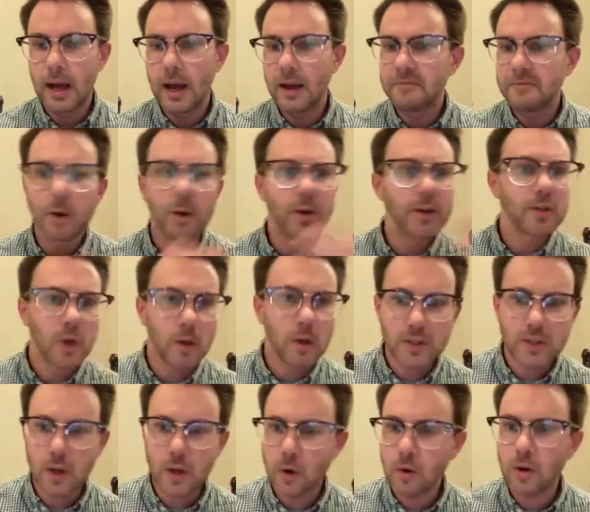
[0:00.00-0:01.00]
If you're in
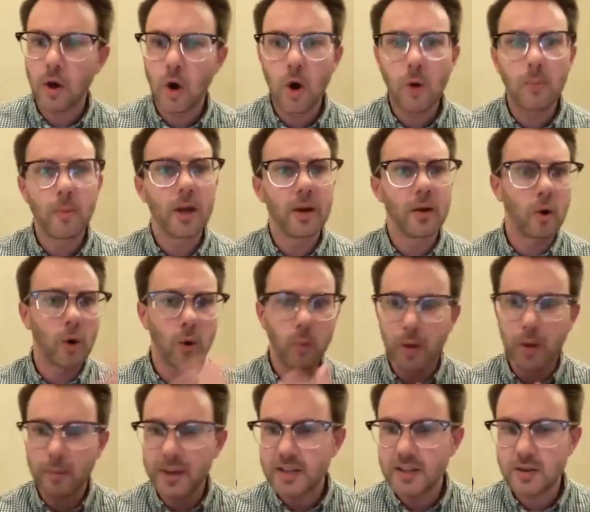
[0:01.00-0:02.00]
Tulsa, Oklahoma, or
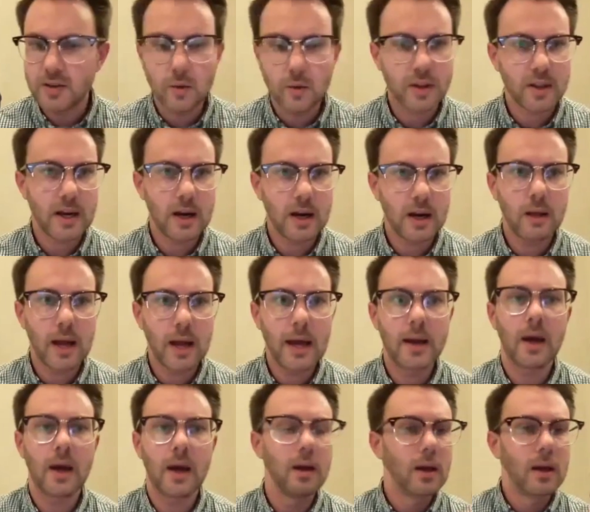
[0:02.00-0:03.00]
Wilmington, North Carolina,